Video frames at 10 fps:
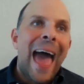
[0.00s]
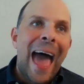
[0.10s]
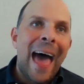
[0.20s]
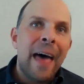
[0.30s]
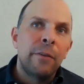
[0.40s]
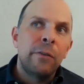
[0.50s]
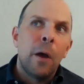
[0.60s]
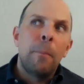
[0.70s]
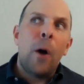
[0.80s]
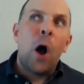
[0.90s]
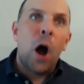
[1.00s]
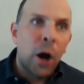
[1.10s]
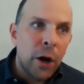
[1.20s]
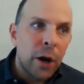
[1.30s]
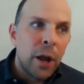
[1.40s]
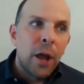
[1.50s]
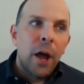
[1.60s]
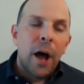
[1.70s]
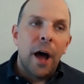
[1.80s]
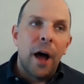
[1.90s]
as part
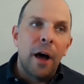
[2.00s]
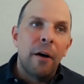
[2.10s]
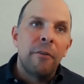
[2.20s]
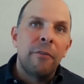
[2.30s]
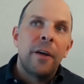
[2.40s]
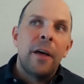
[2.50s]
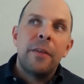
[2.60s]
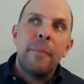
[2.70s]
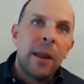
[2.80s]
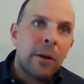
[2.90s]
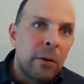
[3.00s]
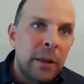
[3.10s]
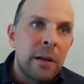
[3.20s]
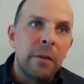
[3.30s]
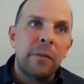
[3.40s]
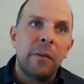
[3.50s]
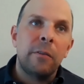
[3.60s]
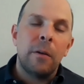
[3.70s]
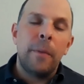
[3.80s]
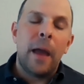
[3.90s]
of the medical legal
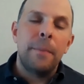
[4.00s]
system,